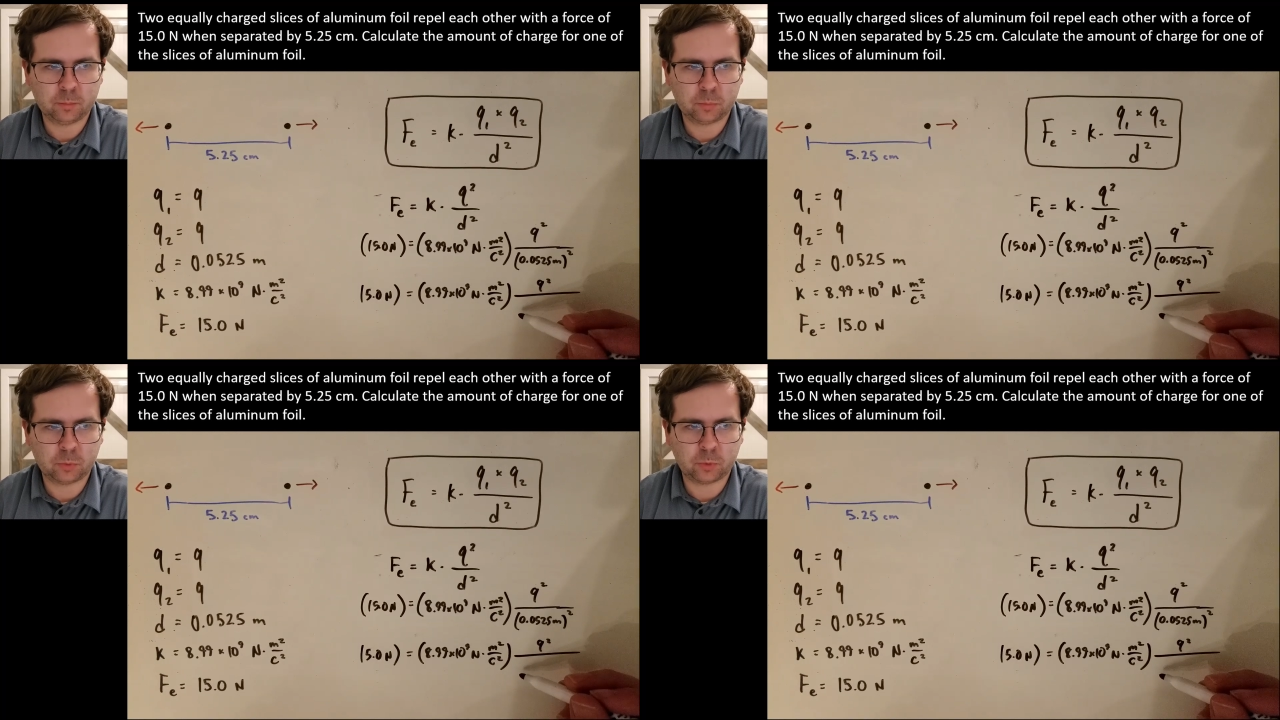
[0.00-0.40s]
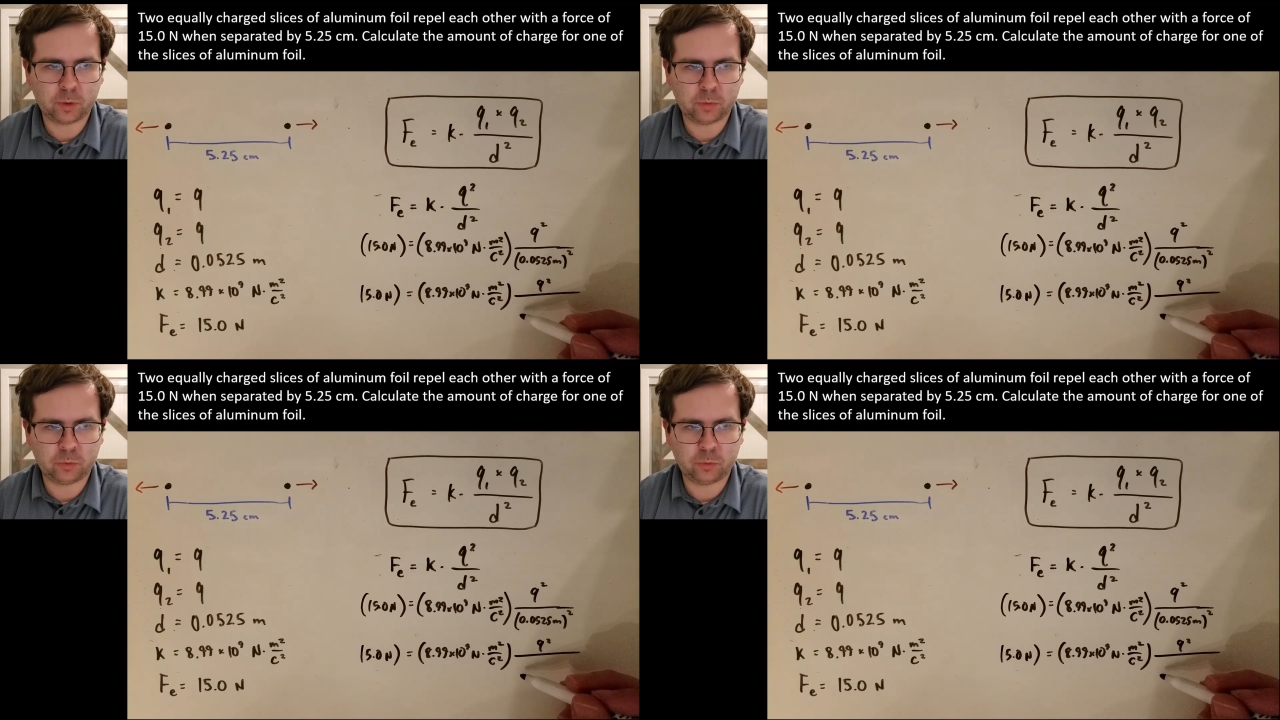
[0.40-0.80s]

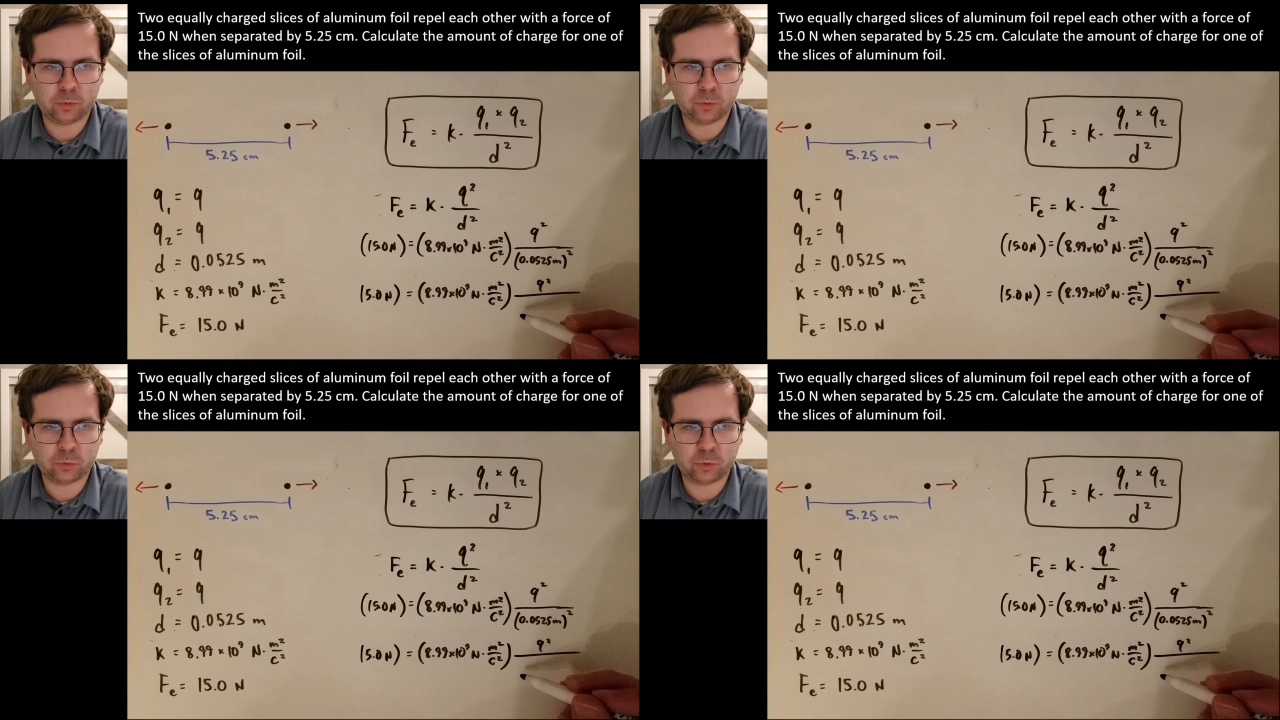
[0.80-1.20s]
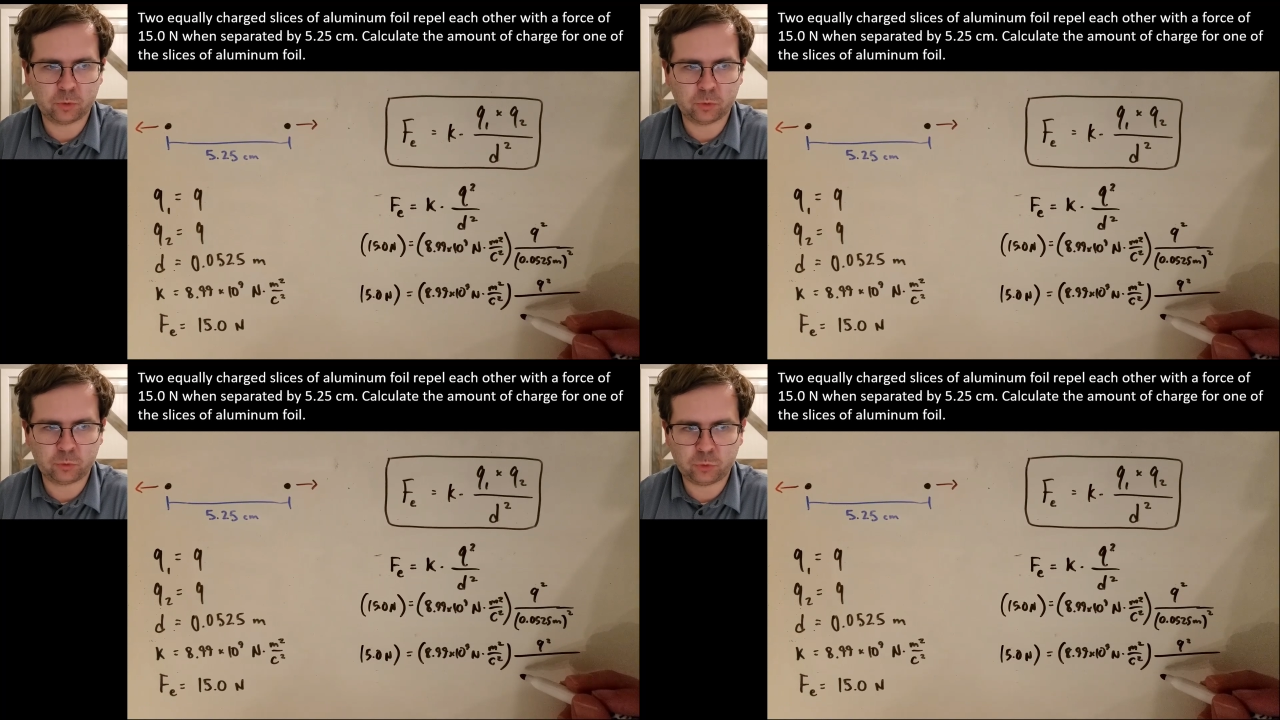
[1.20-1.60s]

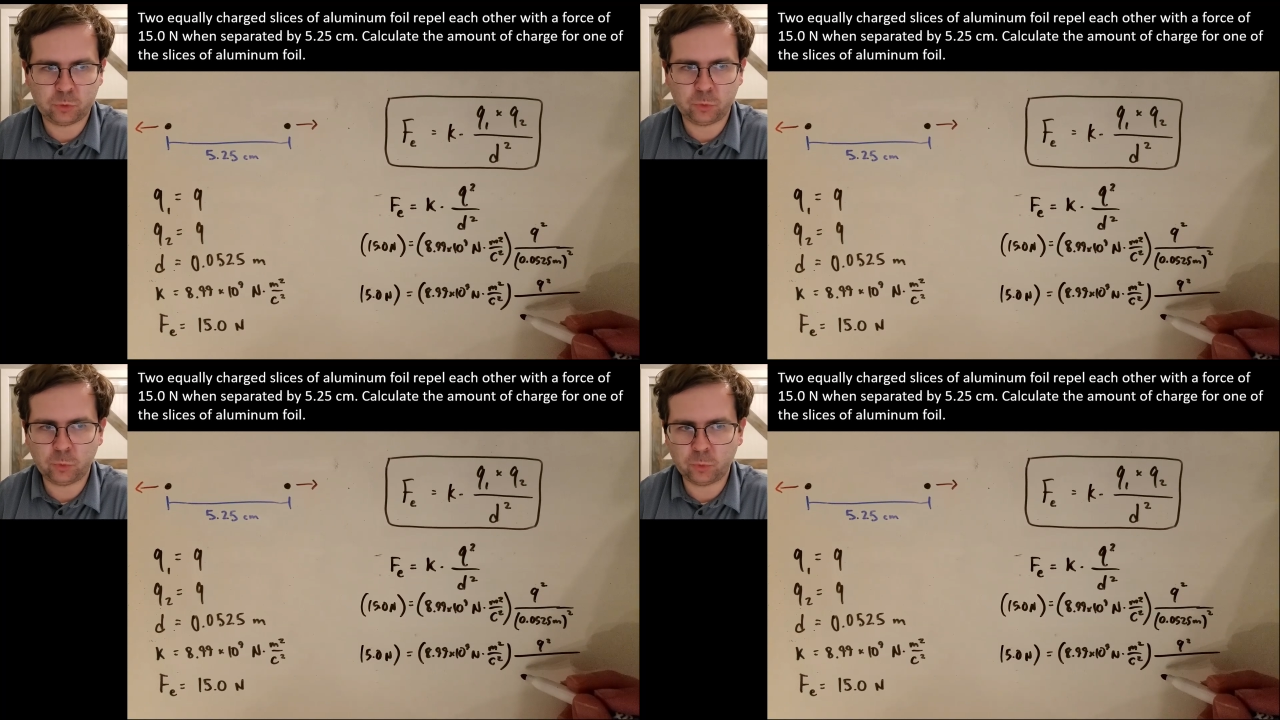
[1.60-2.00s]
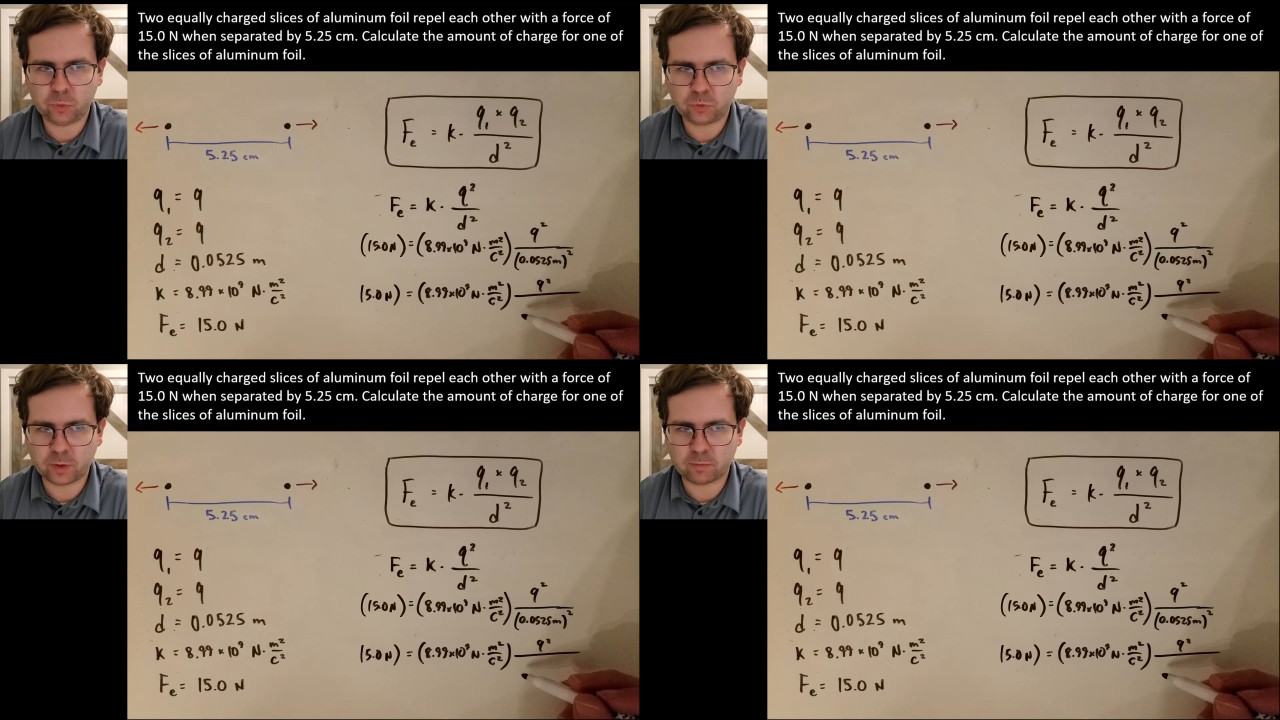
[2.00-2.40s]

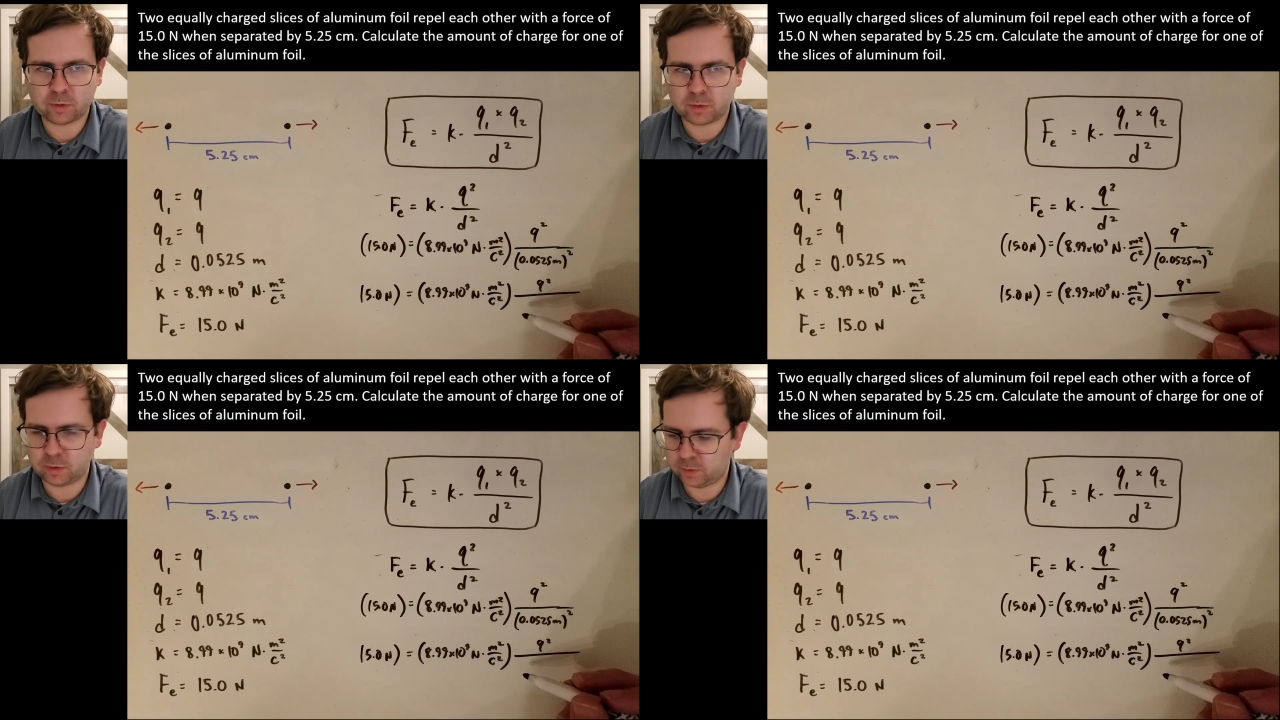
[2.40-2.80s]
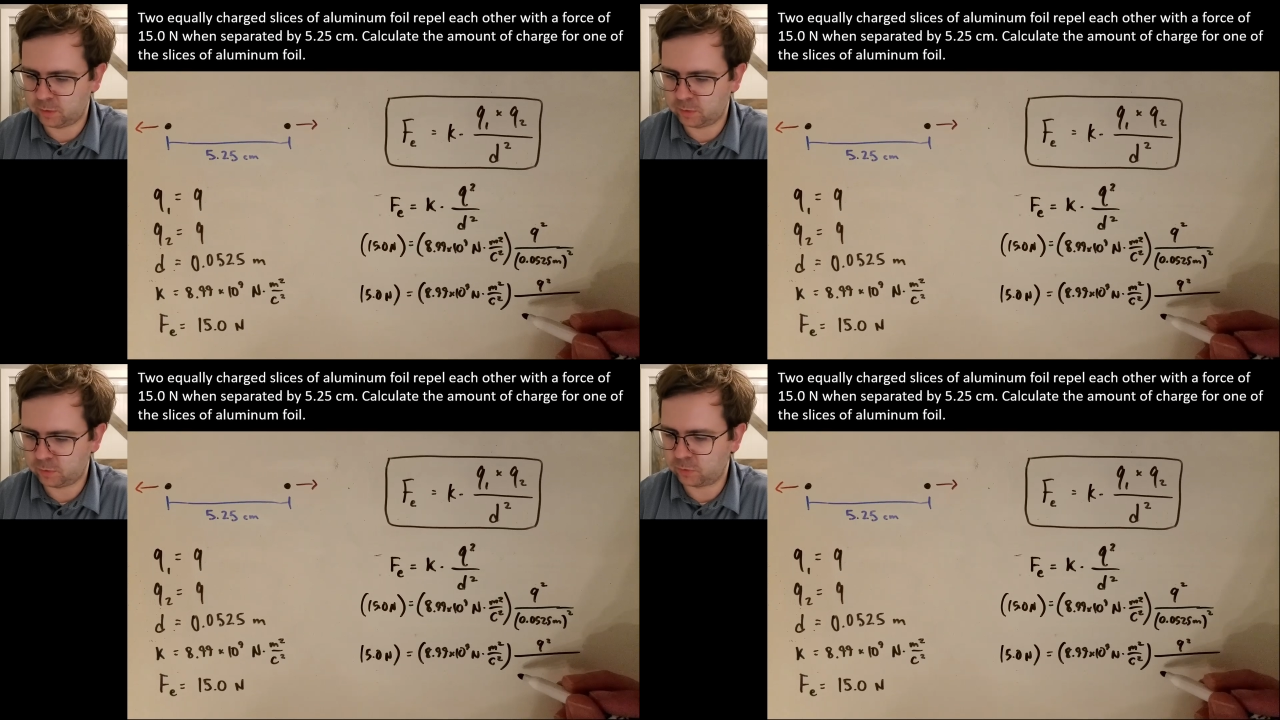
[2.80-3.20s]

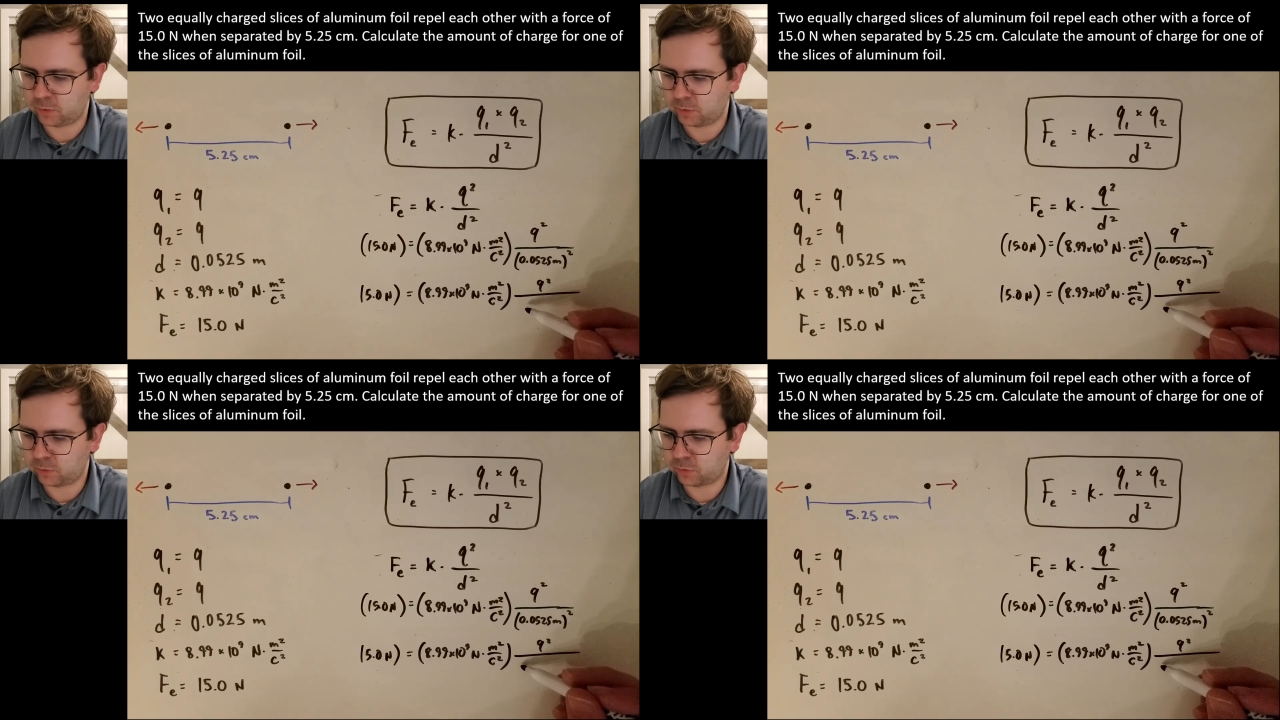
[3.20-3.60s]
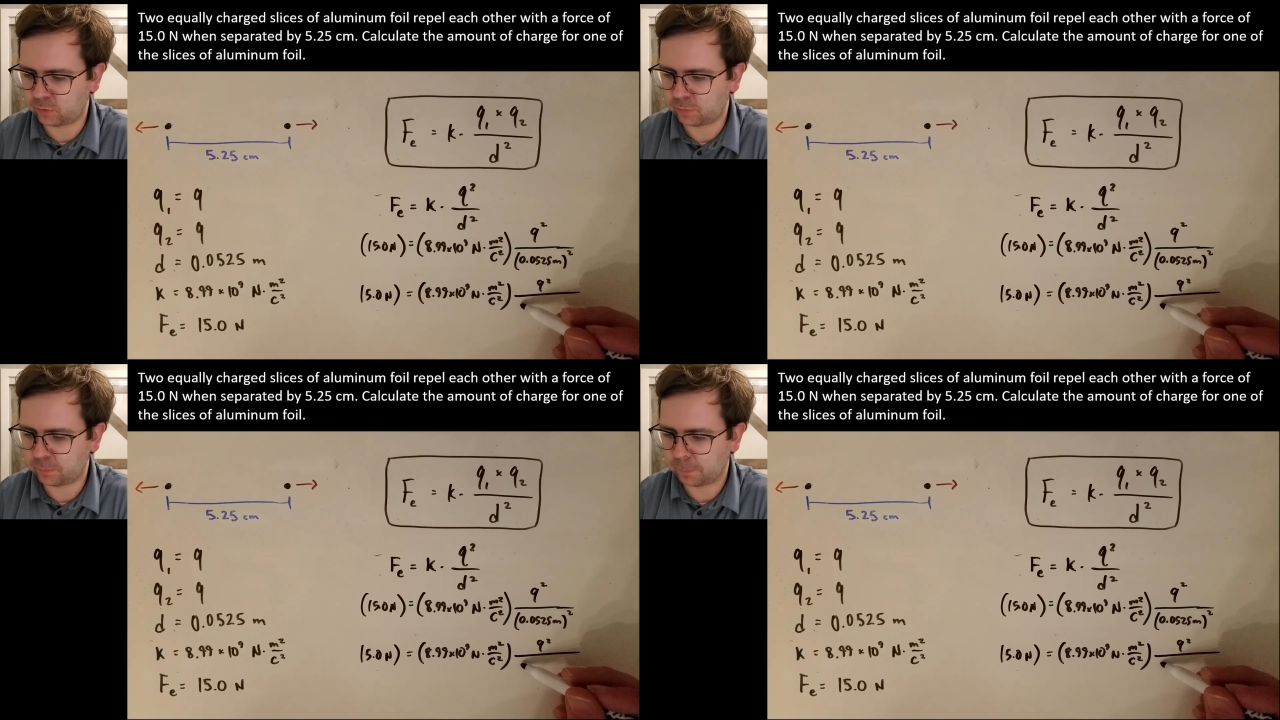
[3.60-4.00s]
0.00276.